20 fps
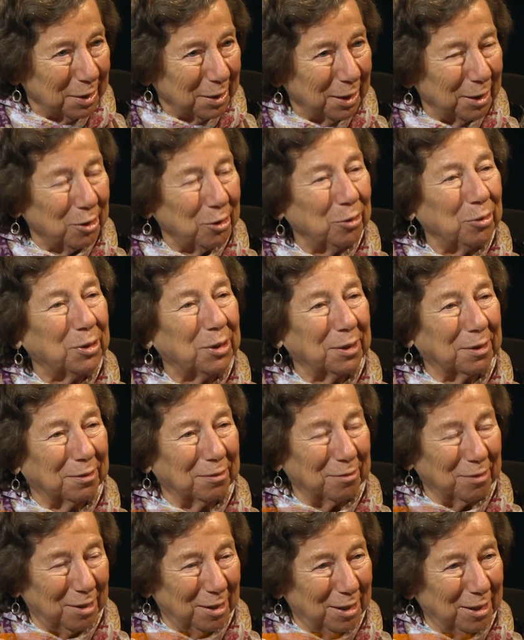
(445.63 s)
I use it a
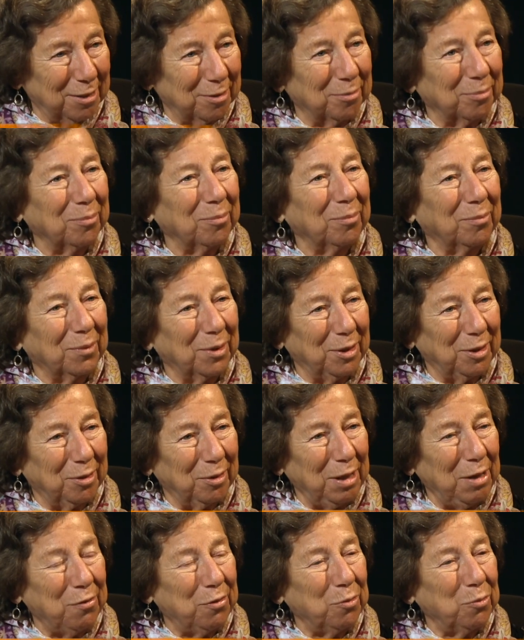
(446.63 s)
lot. Yeah, you know,
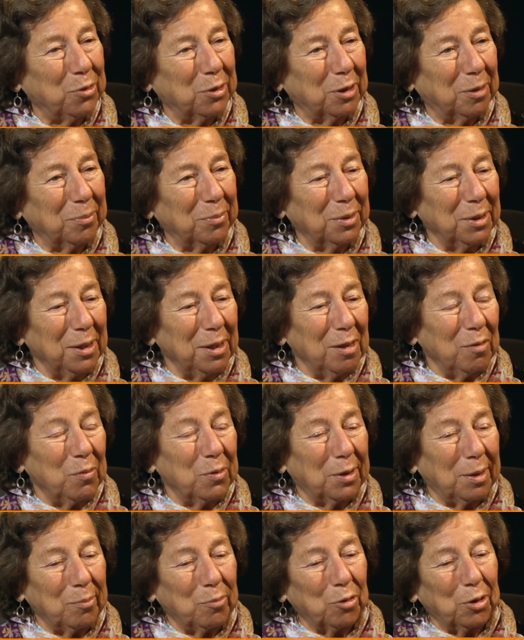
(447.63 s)
yeah. Even when I'm when
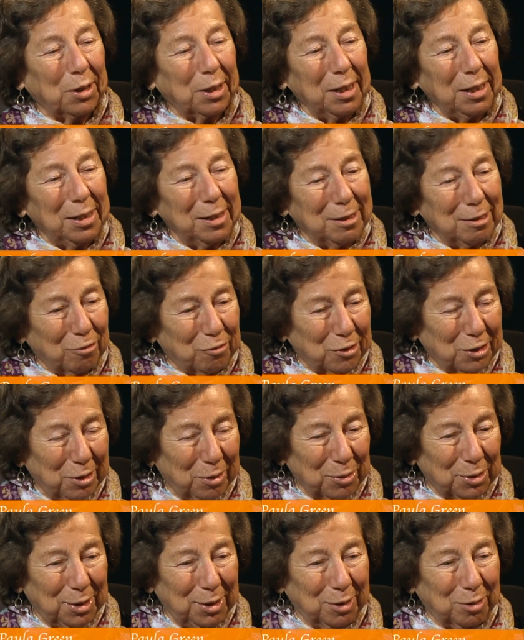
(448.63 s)
I'm working in
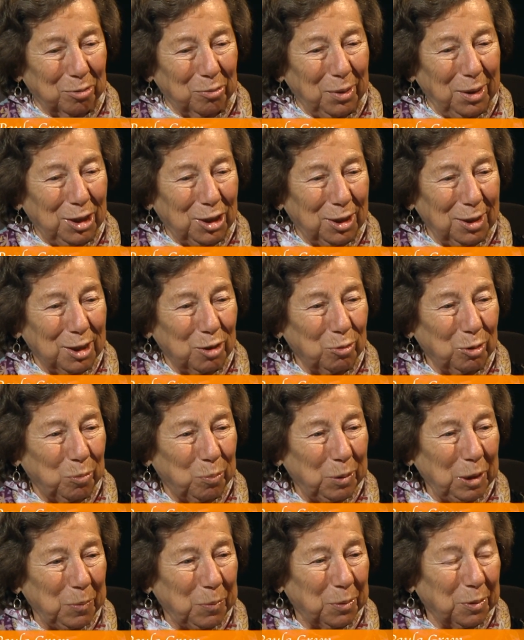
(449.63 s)
difficult situations with
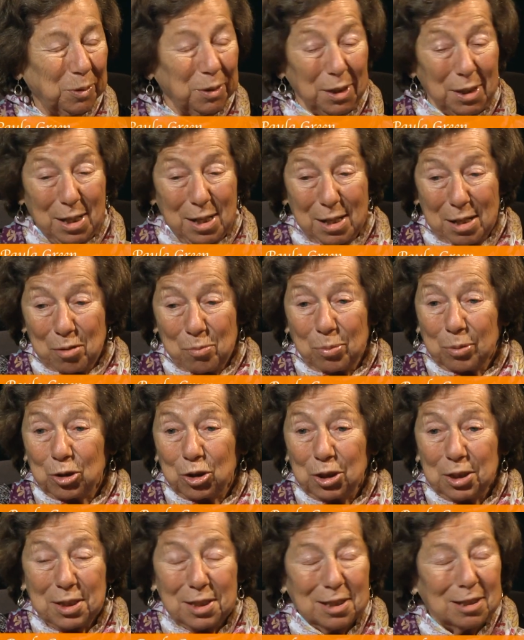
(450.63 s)
people, we'll
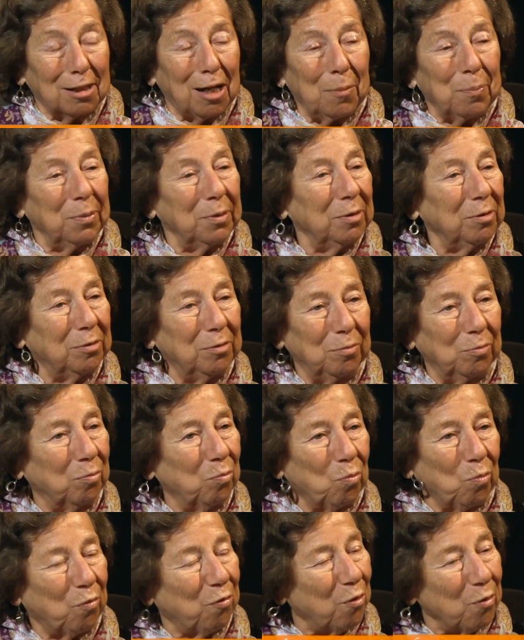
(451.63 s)
just stop and
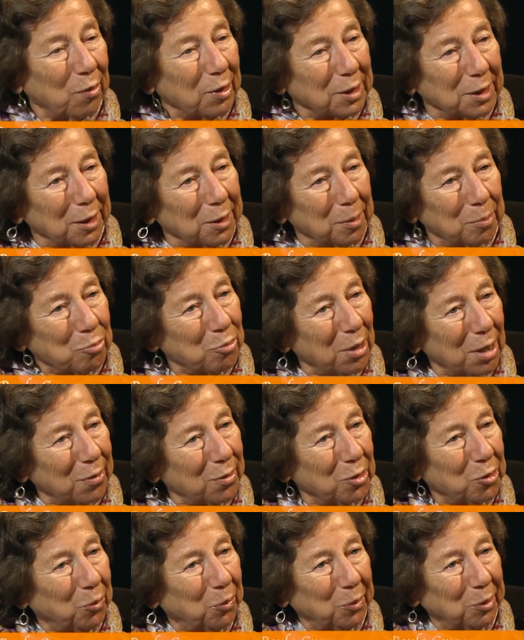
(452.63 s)
focus on the breath
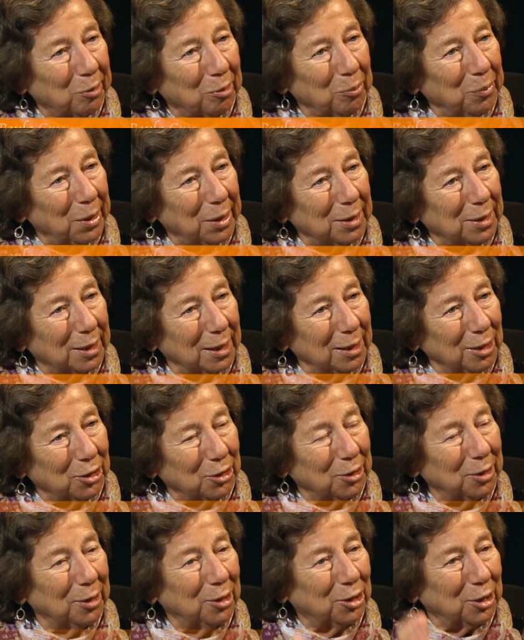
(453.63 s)
and do a little
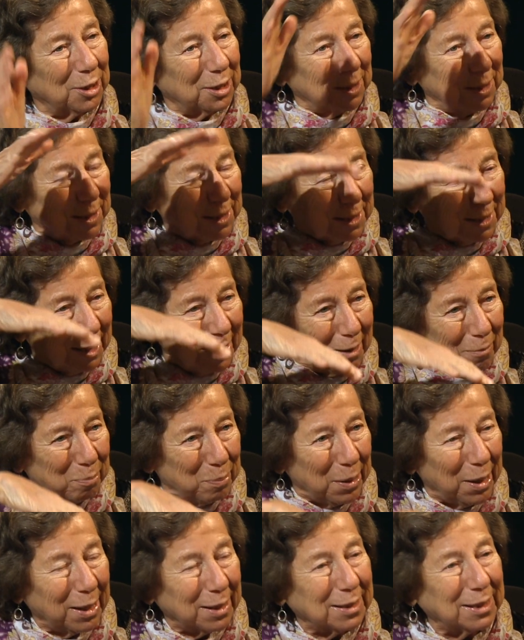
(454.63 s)
meditation and just sink
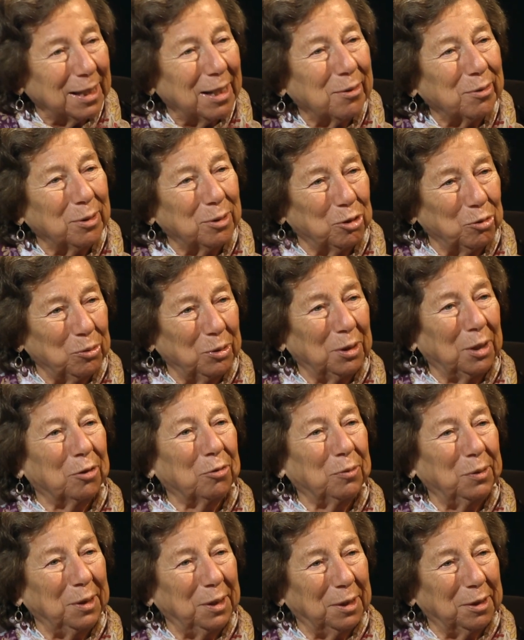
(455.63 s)
back down into another
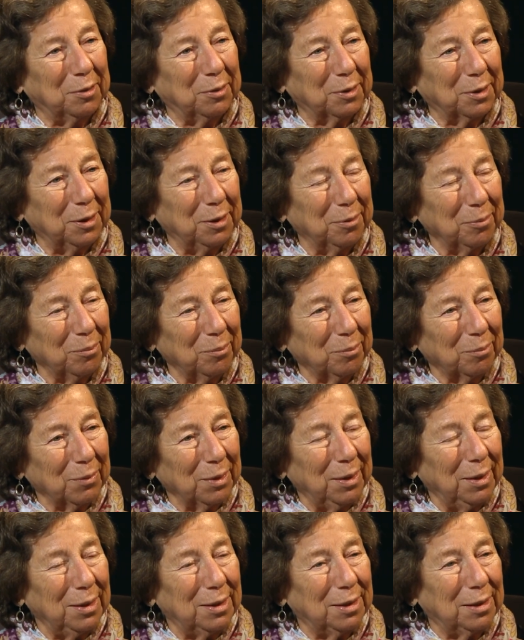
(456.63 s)
reality.
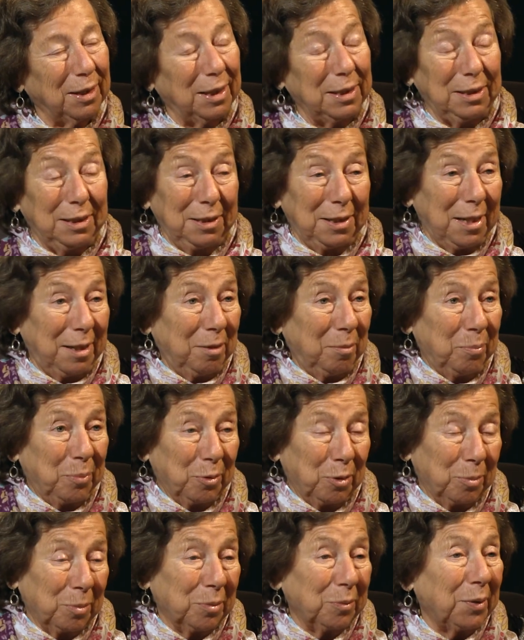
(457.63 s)
Right. I did that in
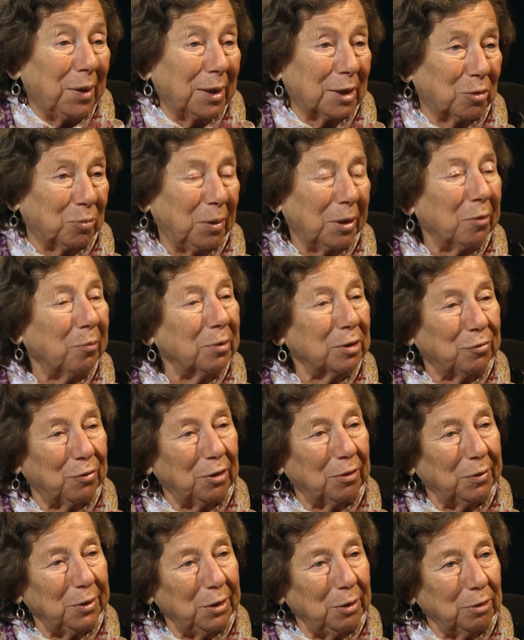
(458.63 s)
Burma last week. It was
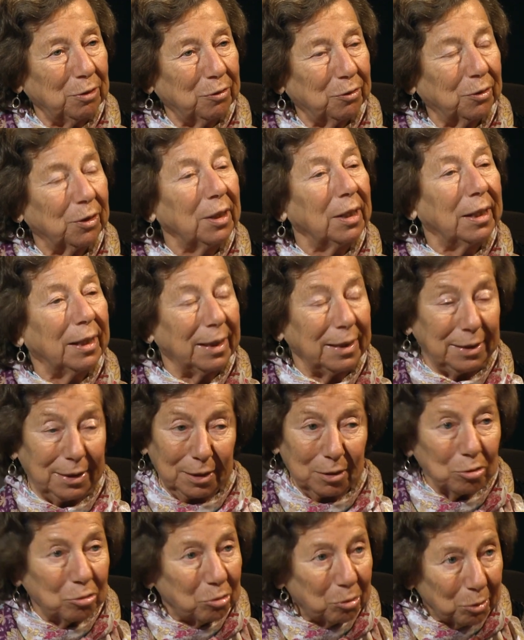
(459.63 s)
very useful. Yeah. I
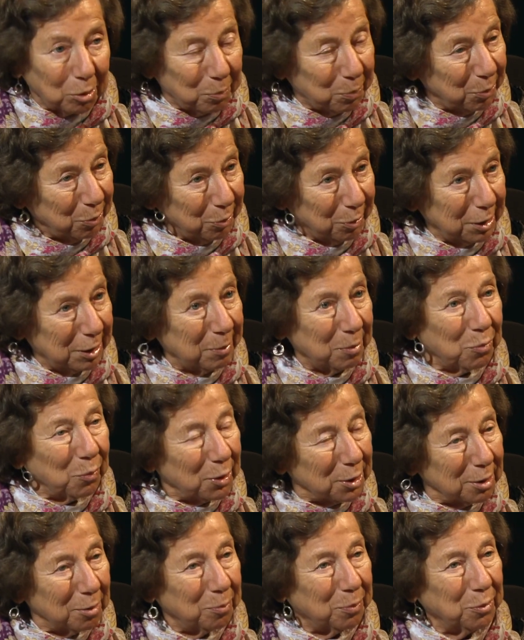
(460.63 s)
didn't call it Buddhism. It
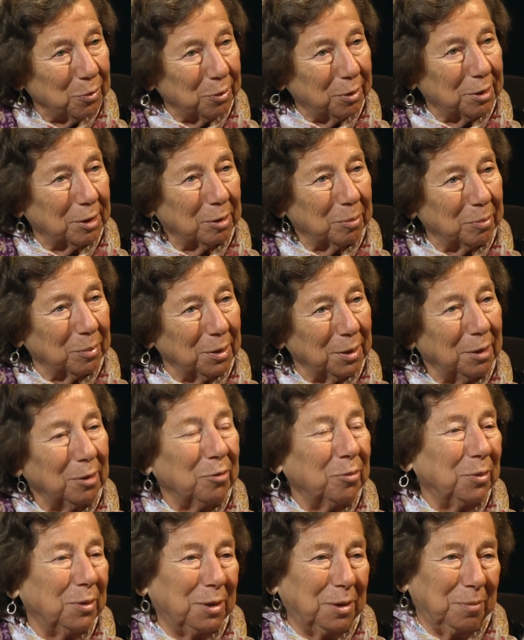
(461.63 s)
wasn't Buddhism. Sure. It
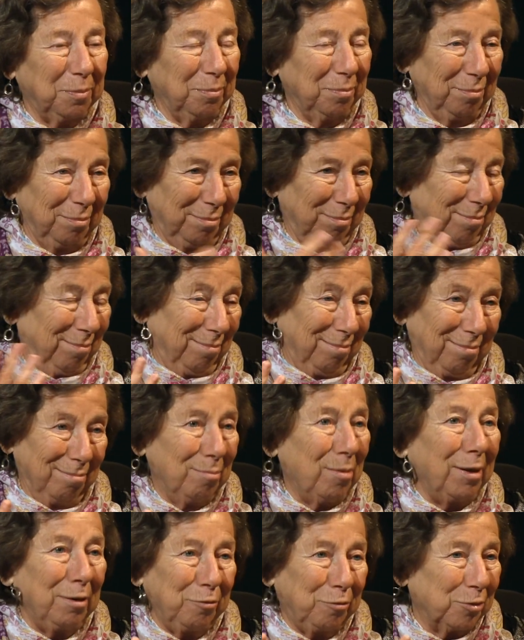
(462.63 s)
was
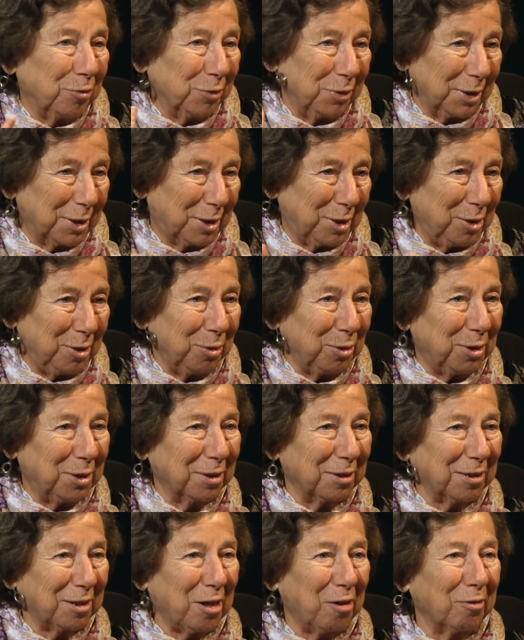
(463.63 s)
mindfulness, to use the
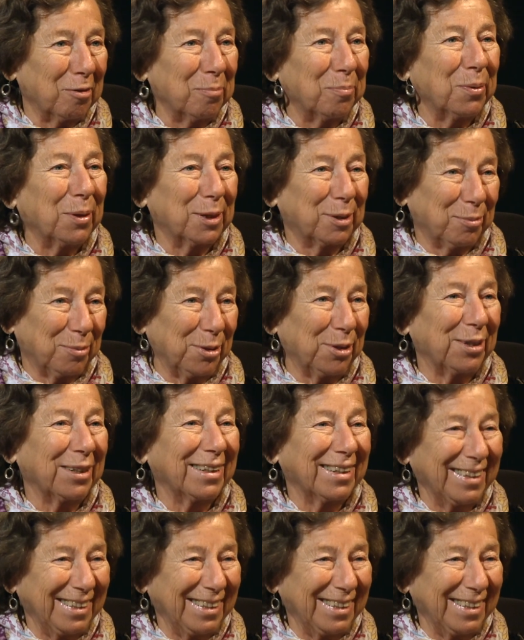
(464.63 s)
current yeah, buzzword.